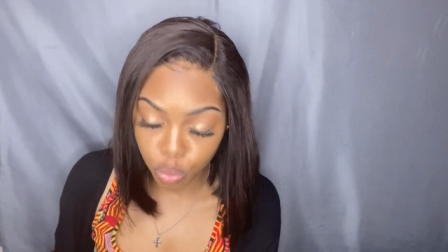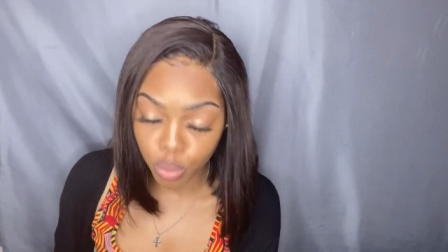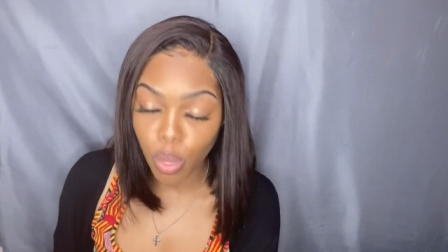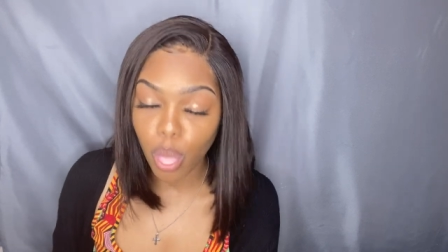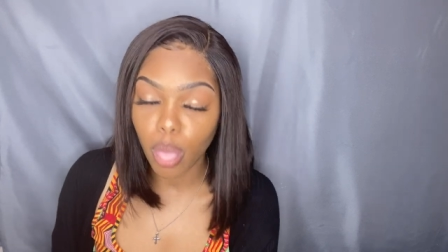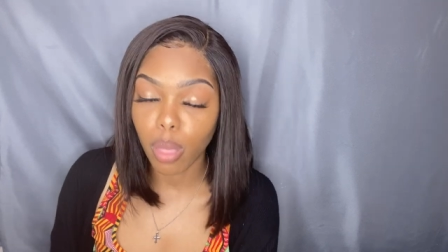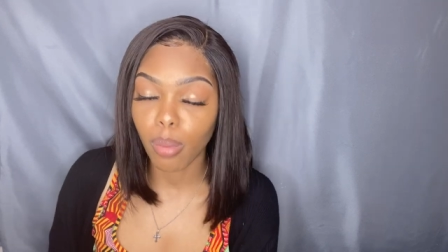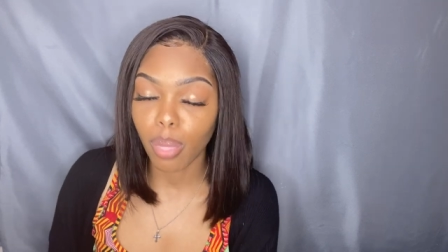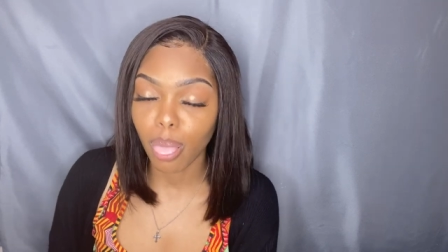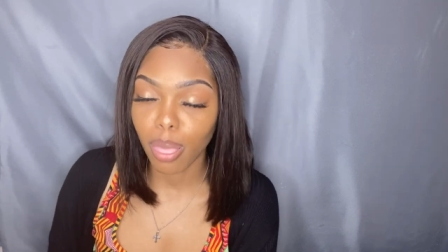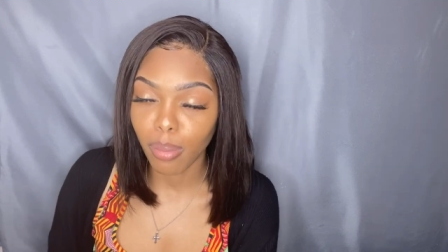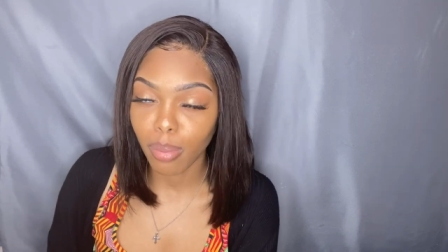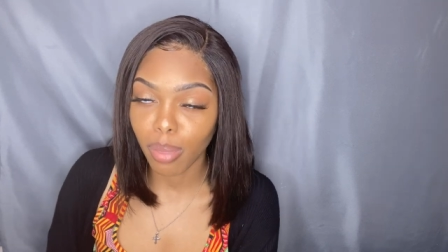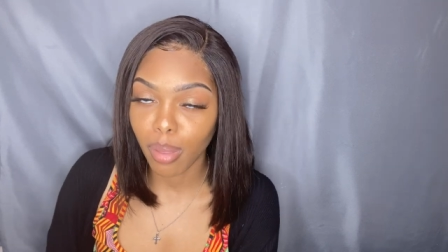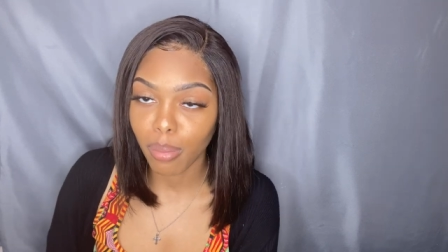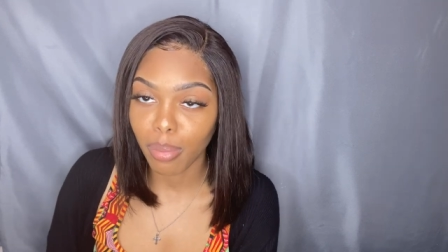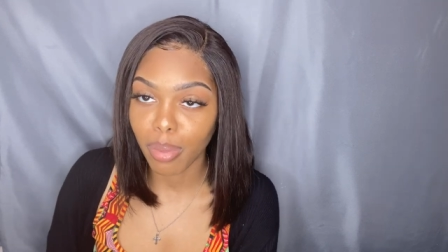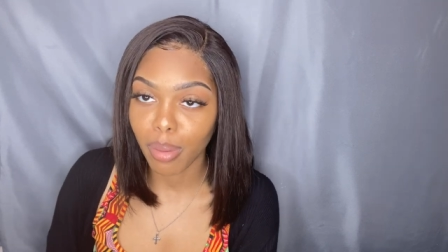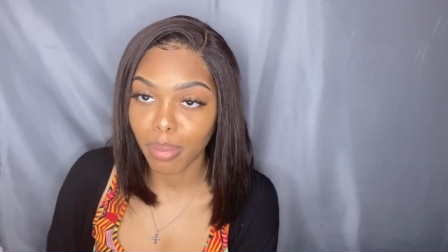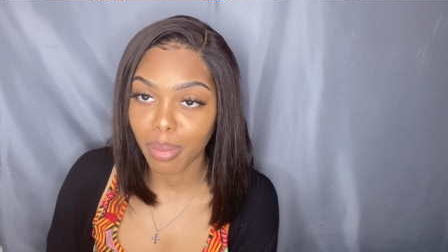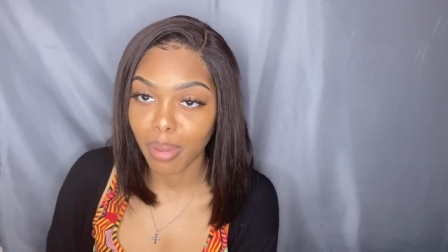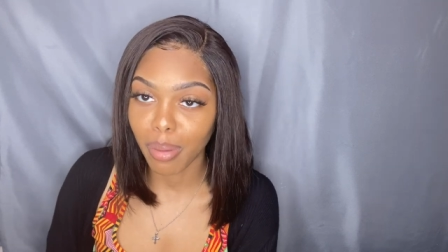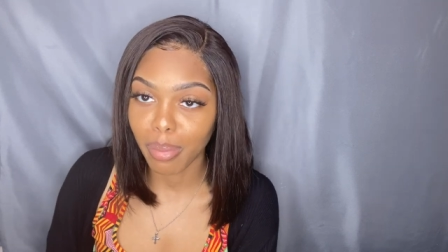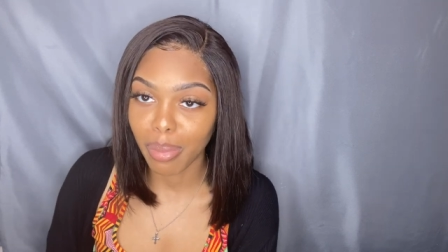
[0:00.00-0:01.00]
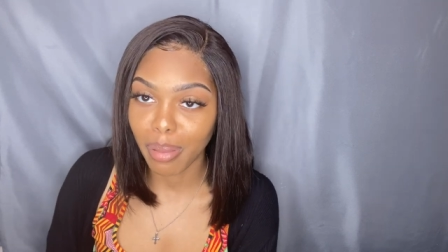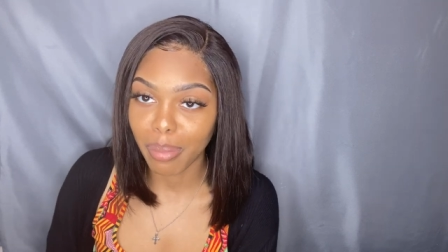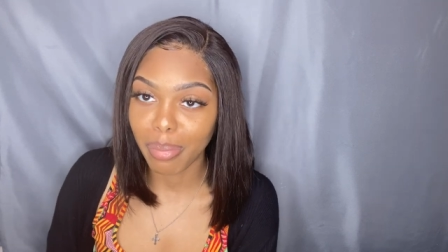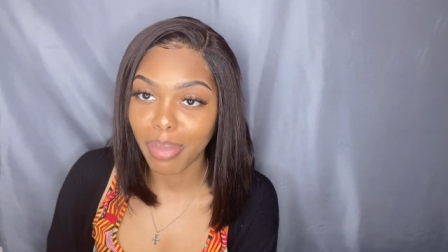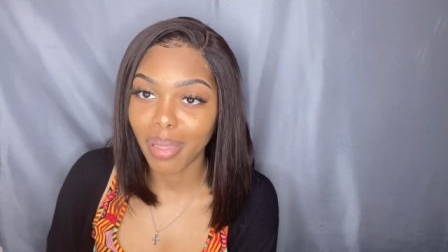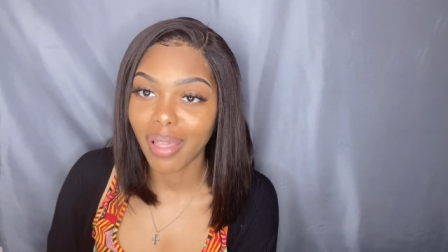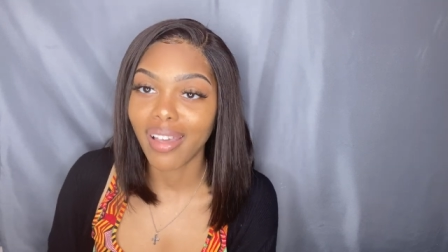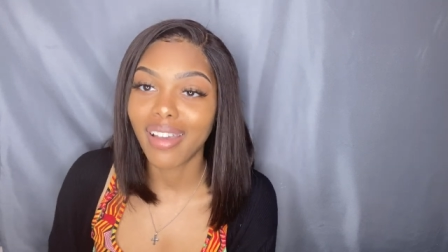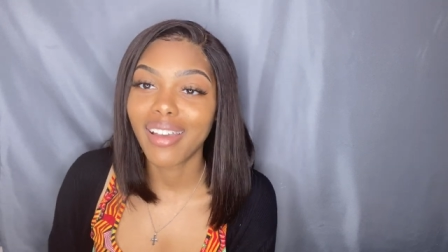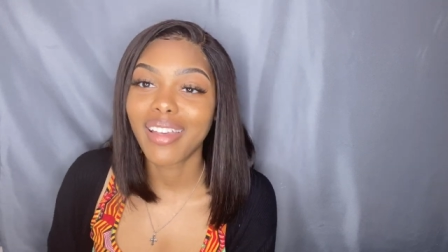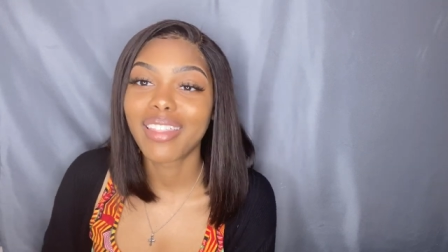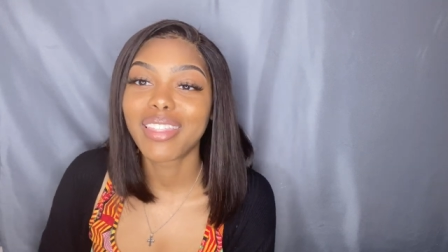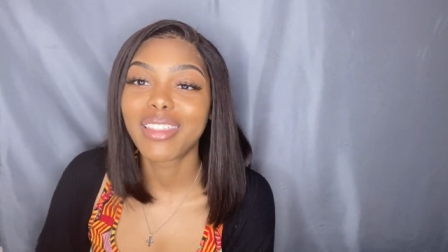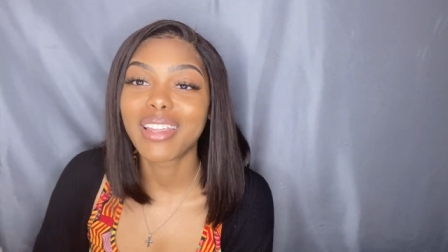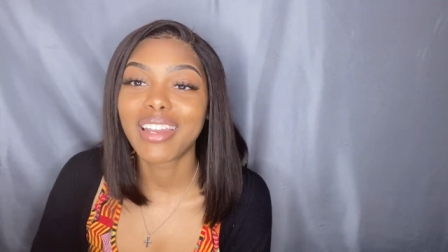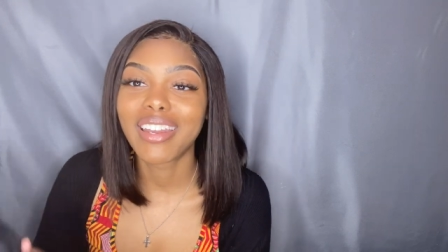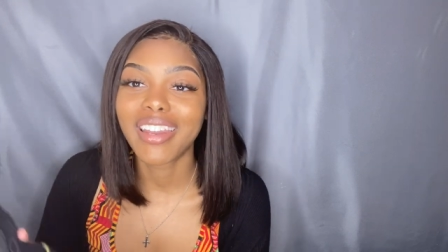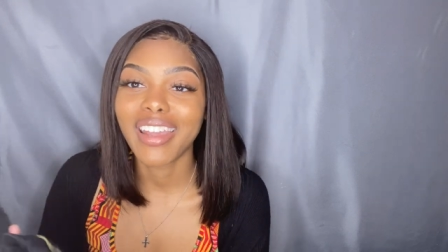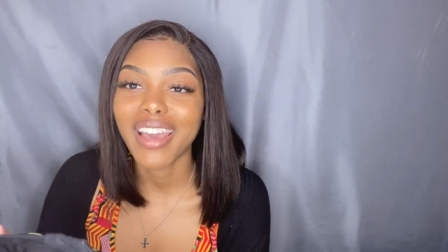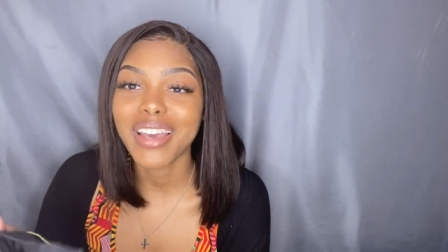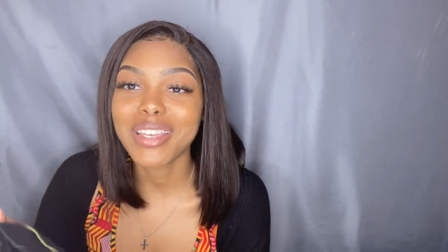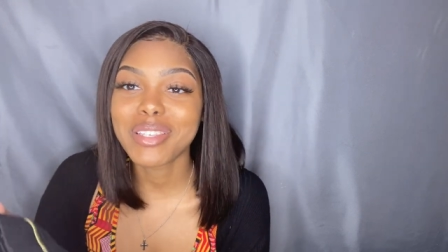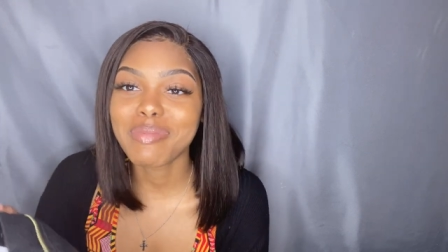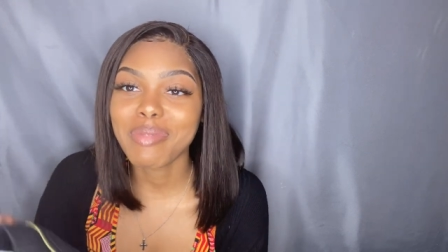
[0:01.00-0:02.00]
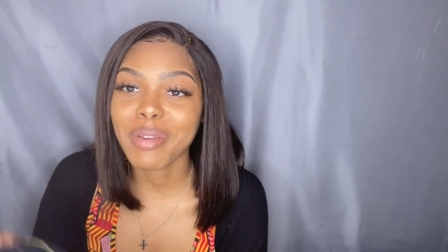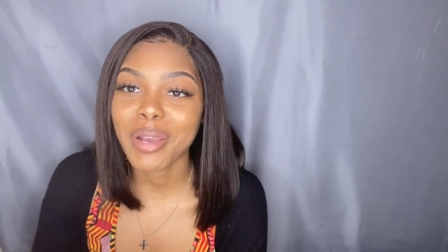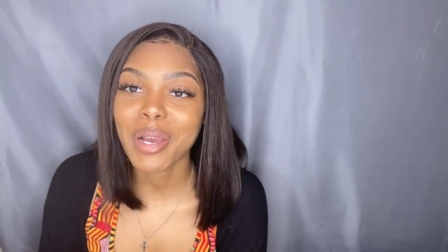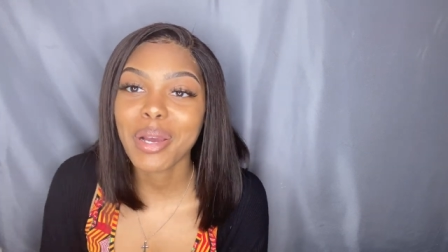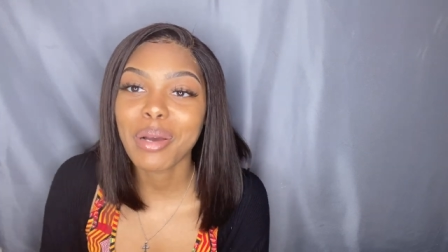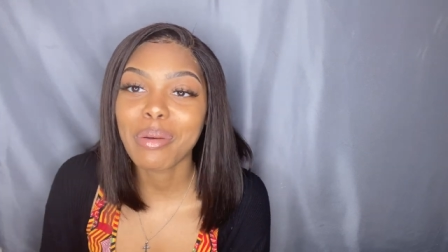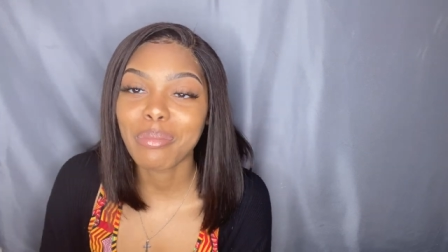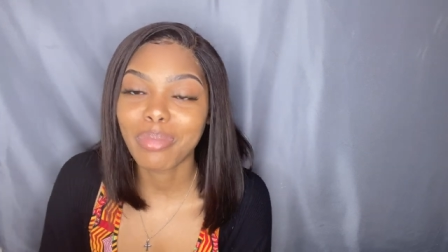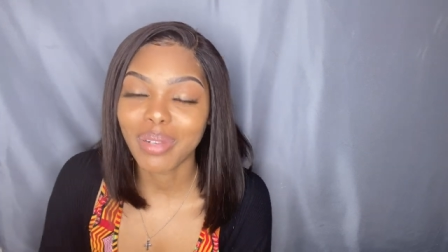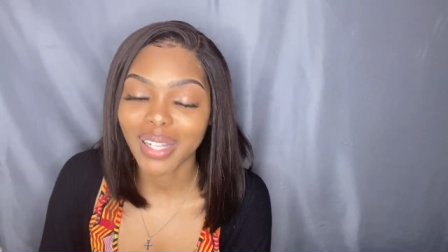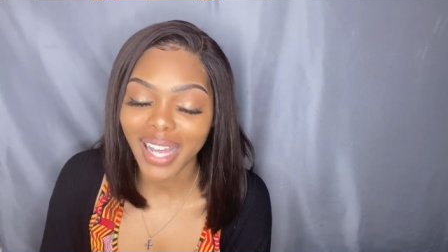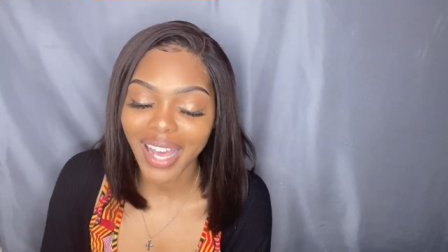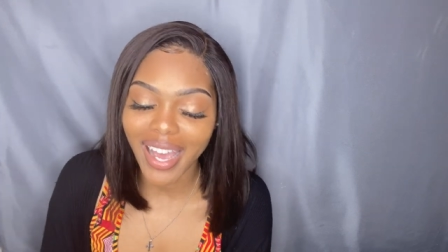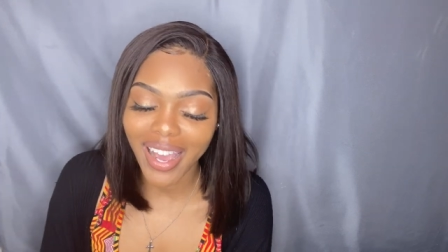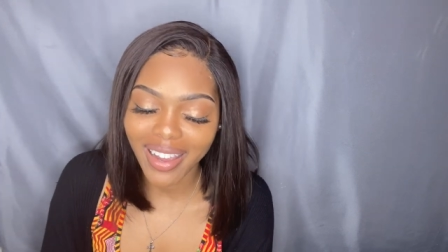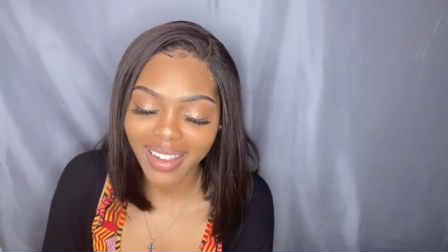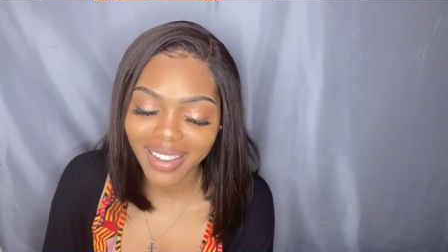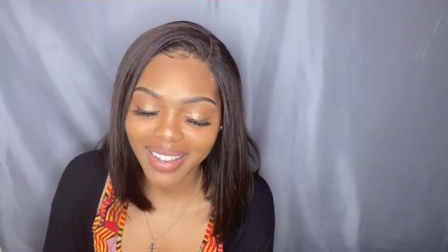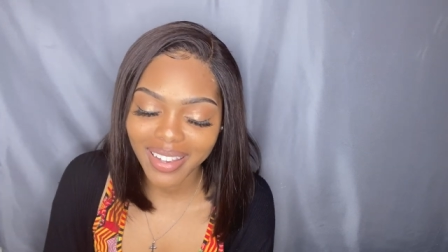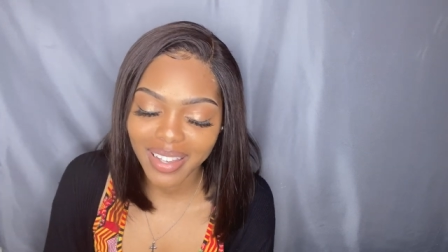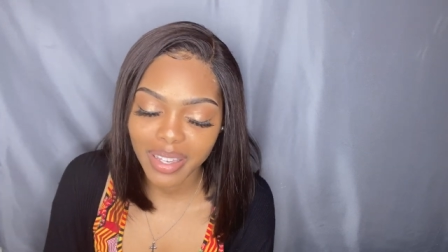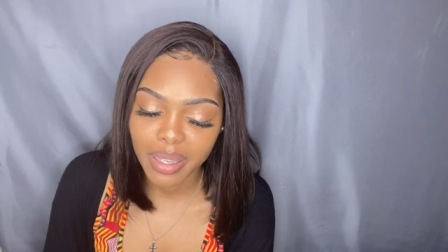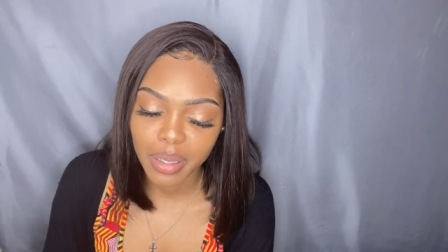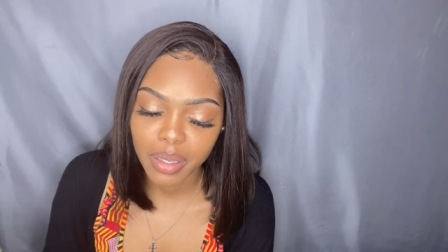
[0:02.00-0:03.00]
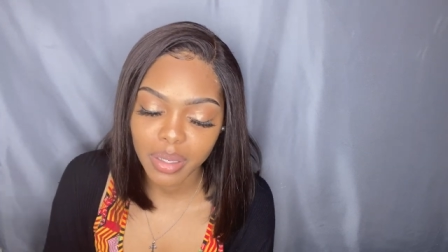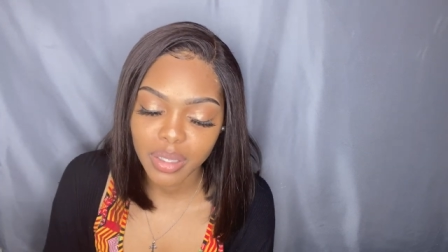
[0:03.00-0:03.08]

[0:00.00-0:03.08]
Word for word: the, the next pair of black